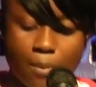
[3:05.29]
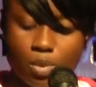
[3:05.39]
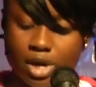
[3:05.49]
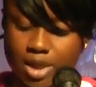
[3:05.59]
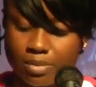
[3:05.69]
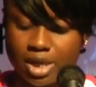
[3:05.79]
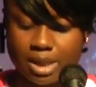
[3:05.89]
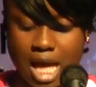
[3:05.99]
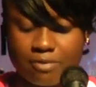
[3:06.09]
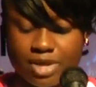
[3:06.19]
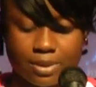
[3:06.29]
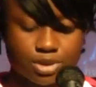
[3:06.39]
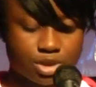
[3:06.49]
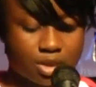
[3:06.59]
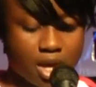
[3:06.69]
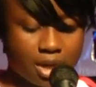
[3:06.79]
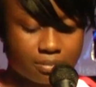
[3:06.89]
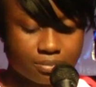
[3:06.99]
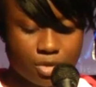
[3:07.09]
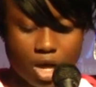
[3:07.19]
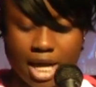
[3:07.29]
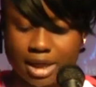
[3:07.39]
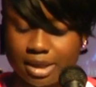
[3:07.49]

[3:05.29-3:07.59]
But what can be alive now that she's gone? All I